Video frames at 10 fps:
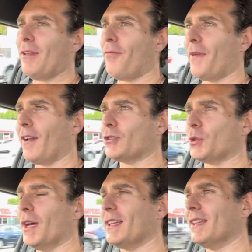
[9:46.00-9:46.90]
feel
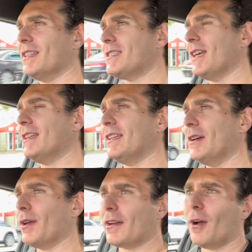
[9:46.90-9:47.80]
to it, and they said that there
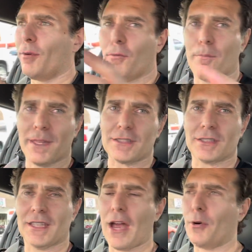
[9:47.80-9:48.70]
were a couple of bits
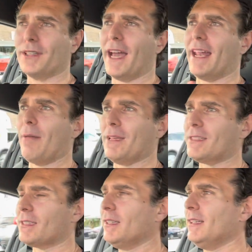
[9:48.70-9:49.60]
in the
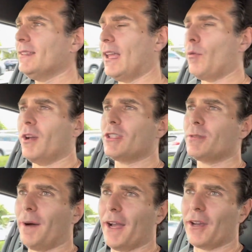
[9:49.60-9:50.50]
aerodynamics that were
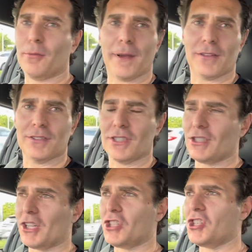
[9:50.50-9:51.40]
inspired by the
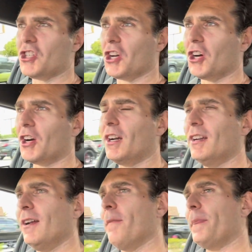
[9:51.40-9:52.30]
Nissan GTR.
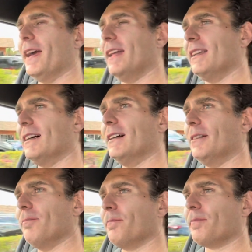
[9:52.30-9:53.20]
And
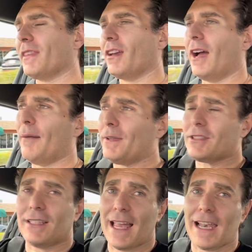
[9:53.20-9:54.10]
I
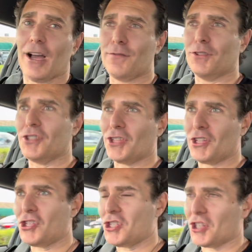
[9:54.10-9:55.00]
personally love the
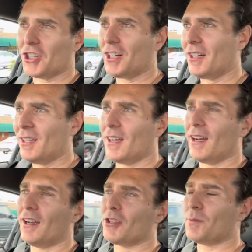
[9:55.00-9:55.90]
Nissan GTR.
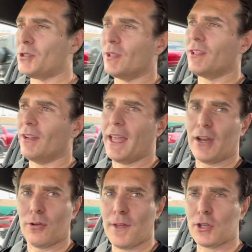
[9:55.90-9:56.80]
especially the
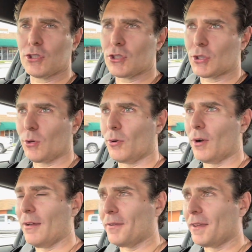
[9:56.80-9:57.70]
later version. So
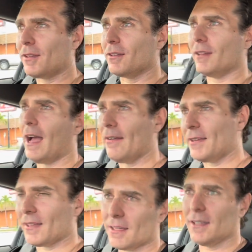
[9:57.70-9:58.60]
I think
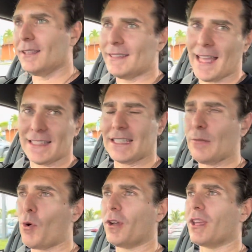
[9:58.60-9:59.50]
having that team
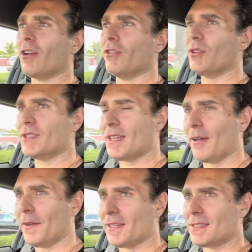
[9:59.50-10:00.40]
working on the Z, I
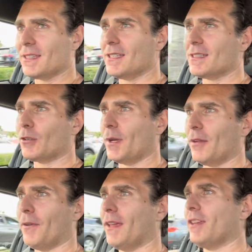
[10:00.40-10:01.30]
think it's a great
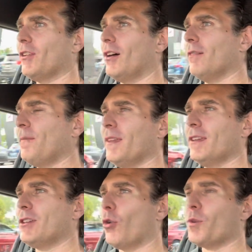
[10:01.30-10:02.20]
thing. You know,
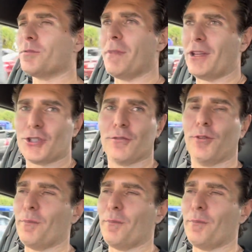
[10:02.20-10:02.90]
they always mention for